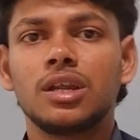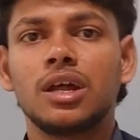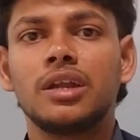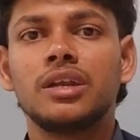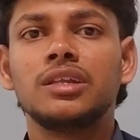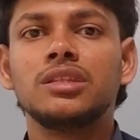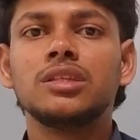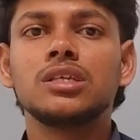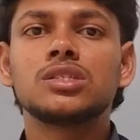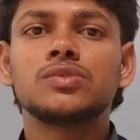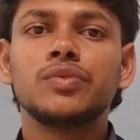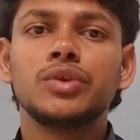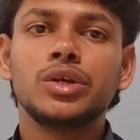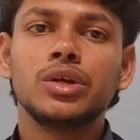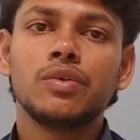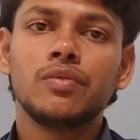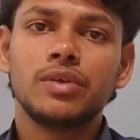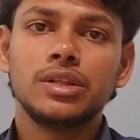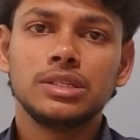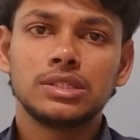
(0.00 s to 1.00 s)
and in this
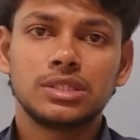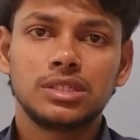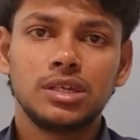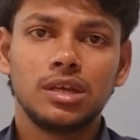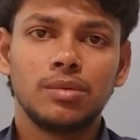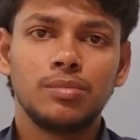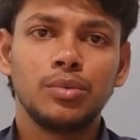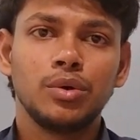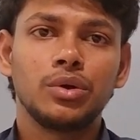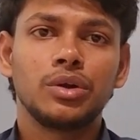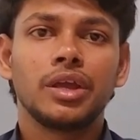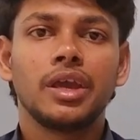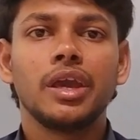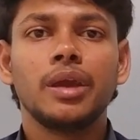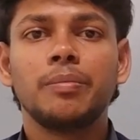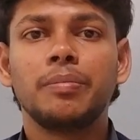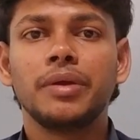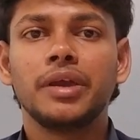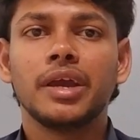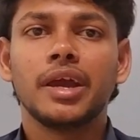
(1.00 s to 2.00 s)
video we'll see about
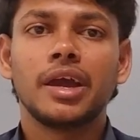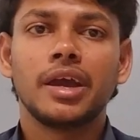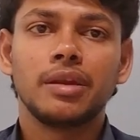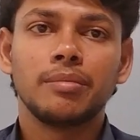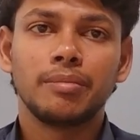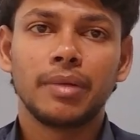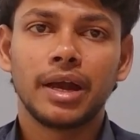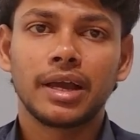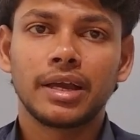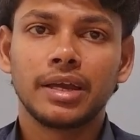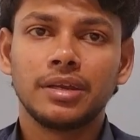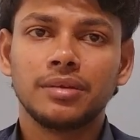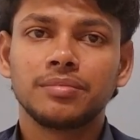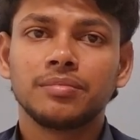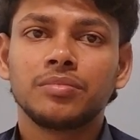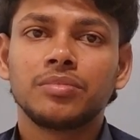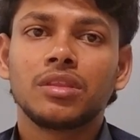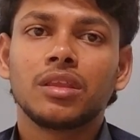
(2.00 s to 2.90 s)
API and backend.